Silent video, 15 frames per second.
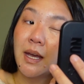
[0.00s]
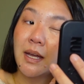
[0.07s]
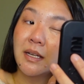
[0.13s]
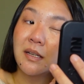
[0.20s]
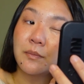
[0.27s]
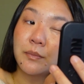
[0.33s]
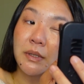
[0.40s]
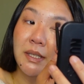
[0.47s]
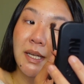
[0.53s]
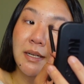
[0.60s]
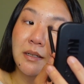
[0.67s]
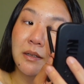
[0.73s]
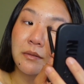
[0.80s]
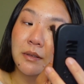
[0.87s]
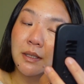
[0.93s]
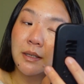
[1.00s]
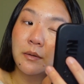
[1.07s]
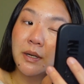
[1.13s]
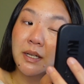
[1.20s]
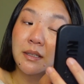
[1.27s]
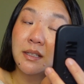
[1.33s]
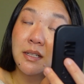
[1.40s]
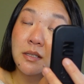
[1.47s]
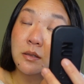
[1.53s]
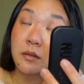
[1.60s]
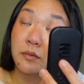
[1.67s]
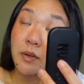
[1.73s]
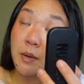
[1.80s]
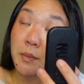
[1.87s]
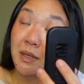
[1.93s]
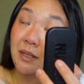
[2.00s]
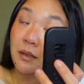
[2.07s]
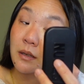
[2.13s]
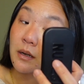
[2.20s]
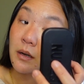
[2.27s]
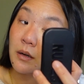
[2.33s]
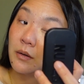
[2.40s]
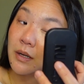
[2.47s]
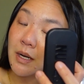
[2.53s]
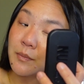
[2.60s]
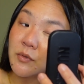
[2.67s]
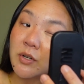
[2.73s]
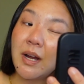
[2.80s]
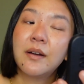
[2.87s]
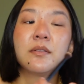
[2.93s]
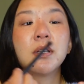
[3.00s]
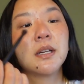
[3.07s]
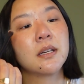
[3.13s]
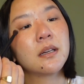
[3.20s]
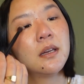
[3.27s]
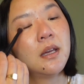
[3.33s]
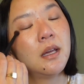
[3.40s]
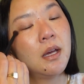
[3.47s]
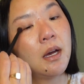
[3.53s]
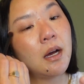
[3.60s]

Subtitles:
I can blend it really quickly, so if I'm on the go and I'm traveling,